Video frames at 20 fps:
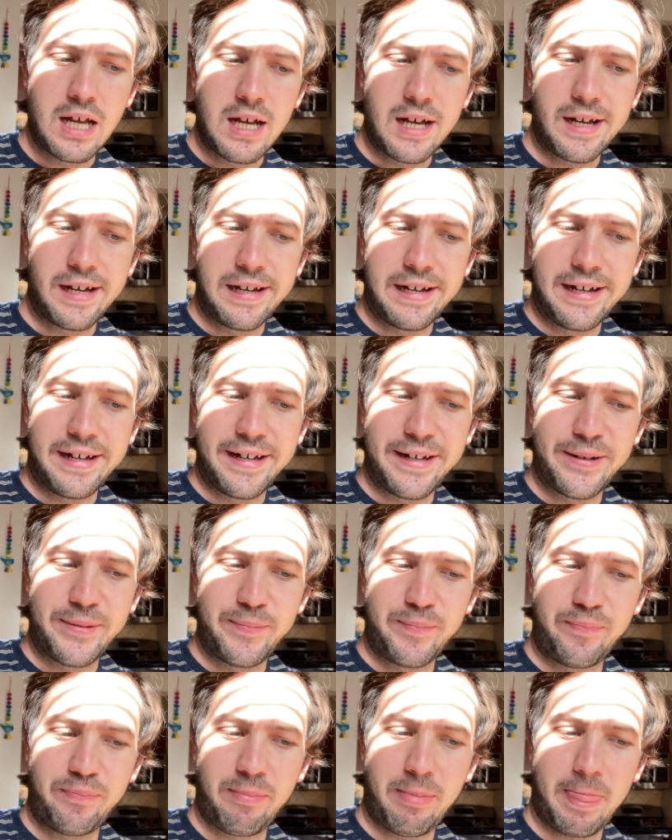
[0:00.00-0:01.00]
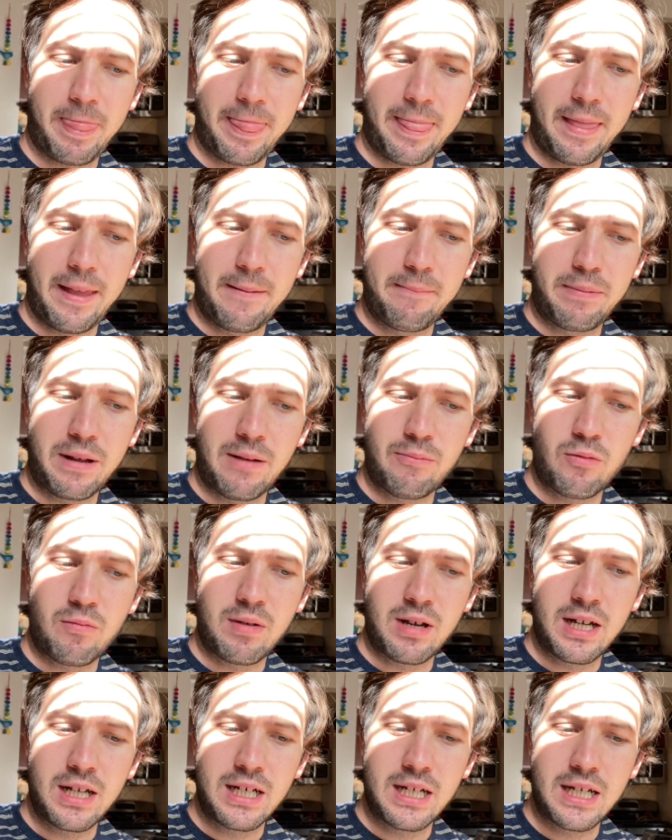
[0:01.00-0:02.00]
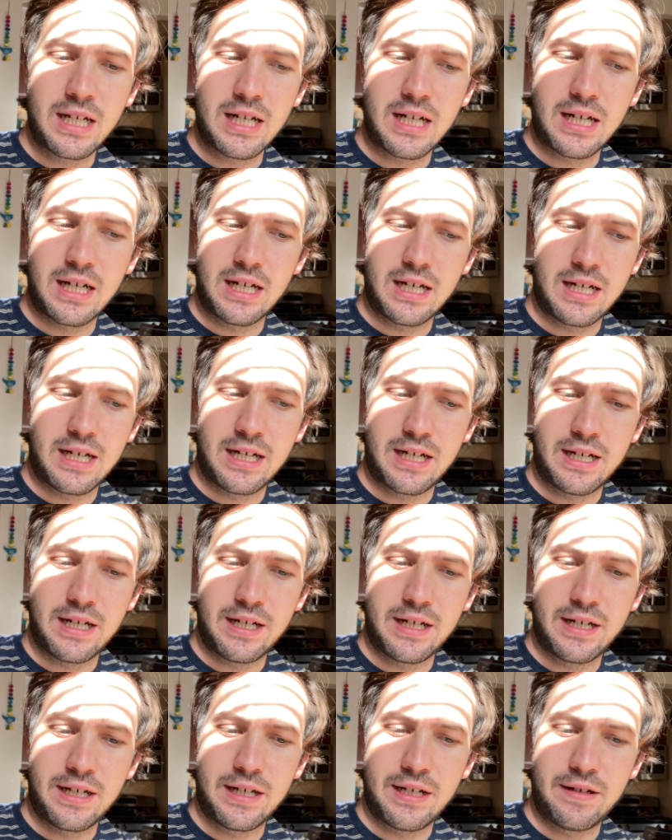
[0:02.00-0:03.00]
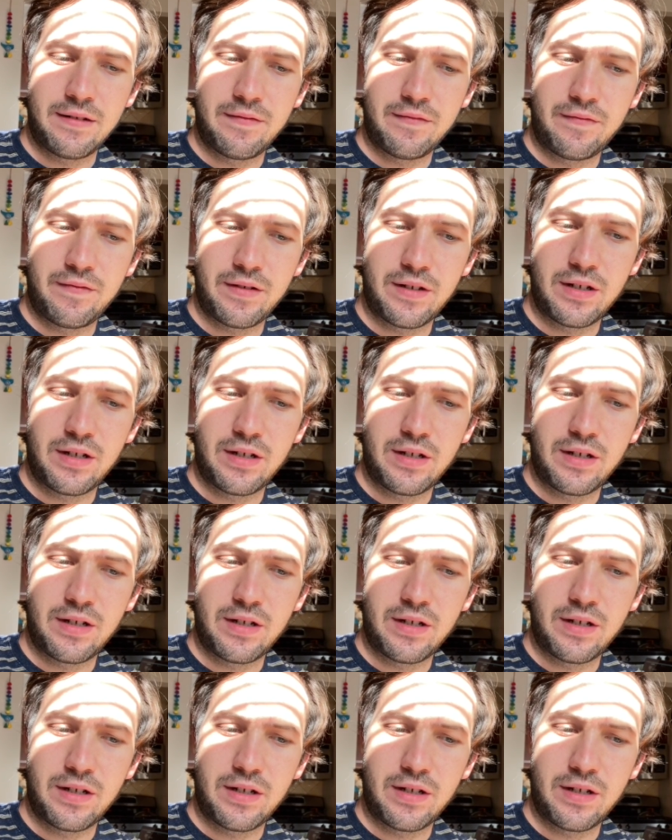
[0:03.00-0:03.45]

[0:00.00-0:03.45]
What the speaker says: But I'm reminded of